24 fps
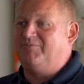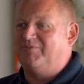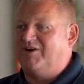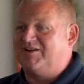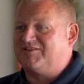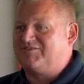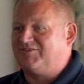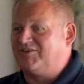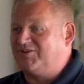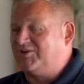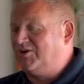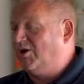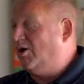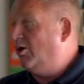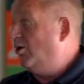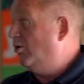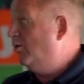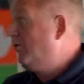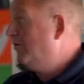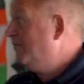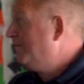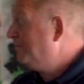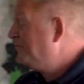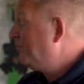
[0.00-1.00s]
much for the
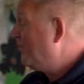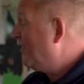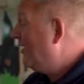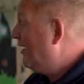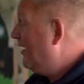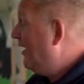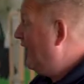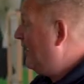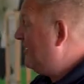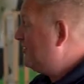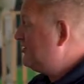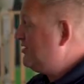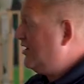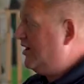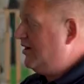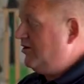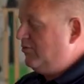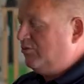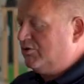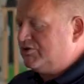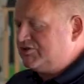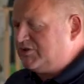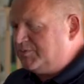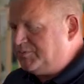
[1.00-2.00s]
call. And I was like,
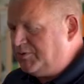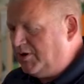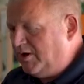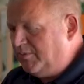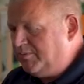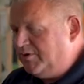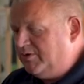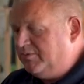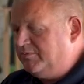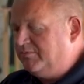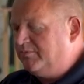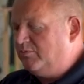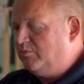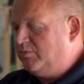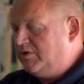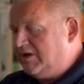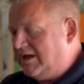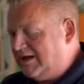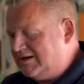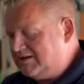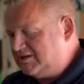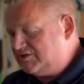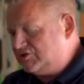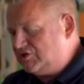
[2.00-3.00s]
what's the problem? We
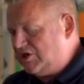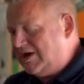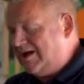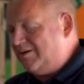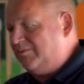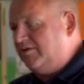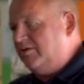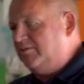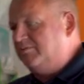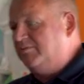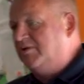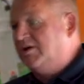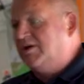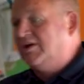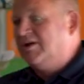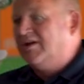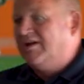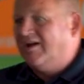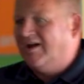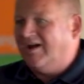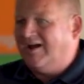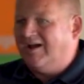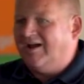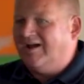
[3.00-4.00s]
had to chat with them.
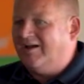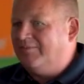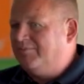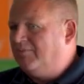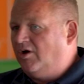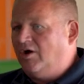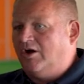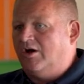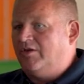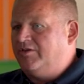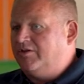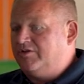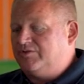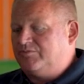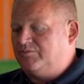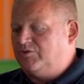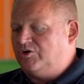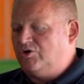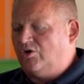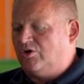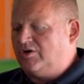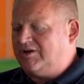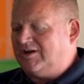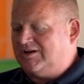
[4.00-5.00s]
Um, oh, the, we're
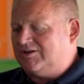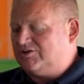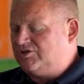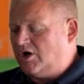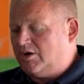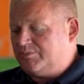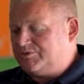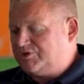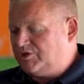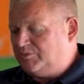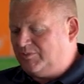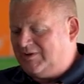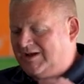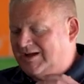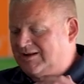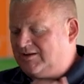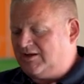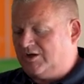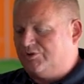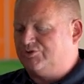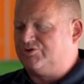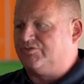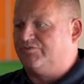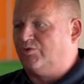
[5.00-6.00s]
not getting adoption. We had
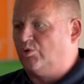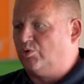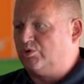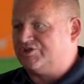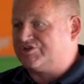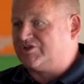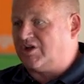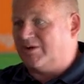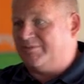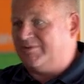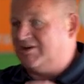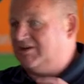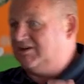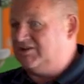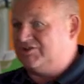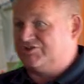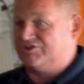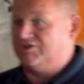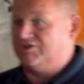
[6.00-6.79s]
loads of orders coming in. It's